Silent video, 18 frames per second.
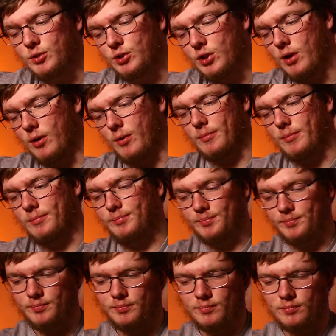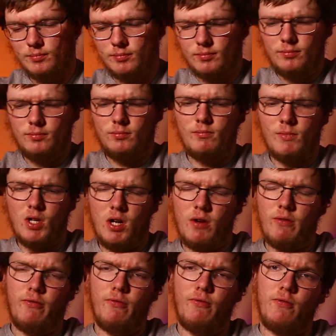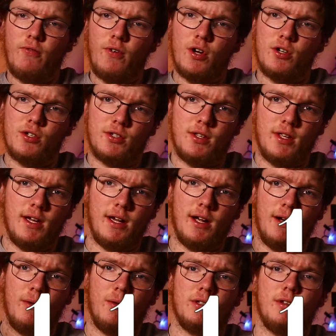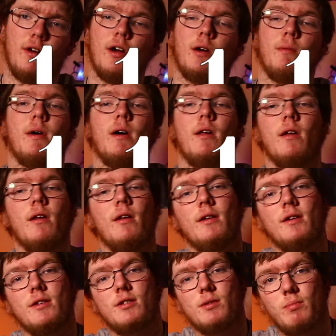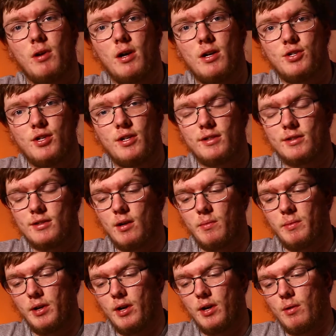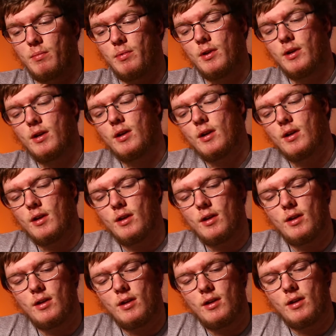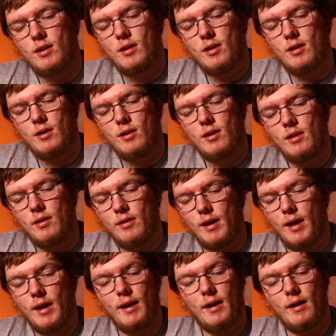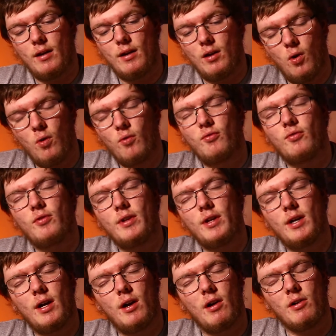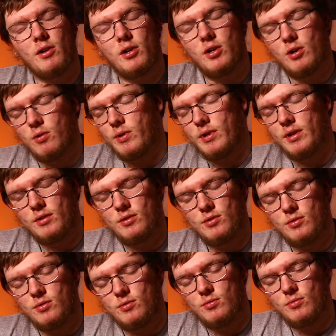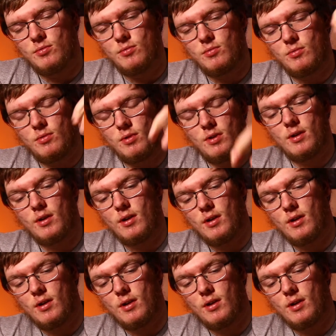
So first thing I wanna talk about is the projects coming up that hopefully are going to